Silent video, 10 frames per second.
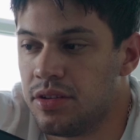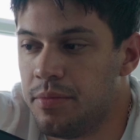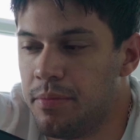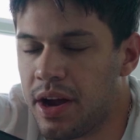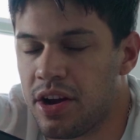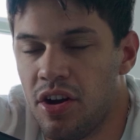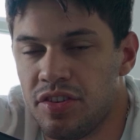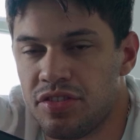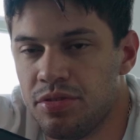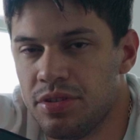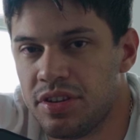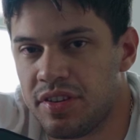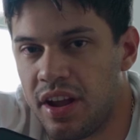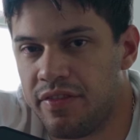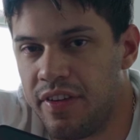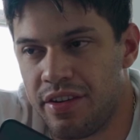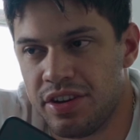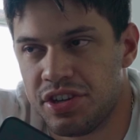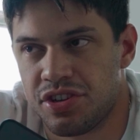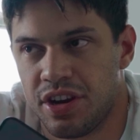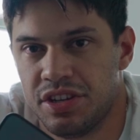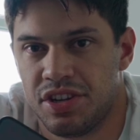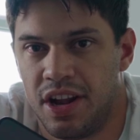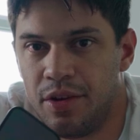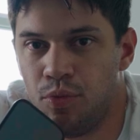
my car's doing this like very strange like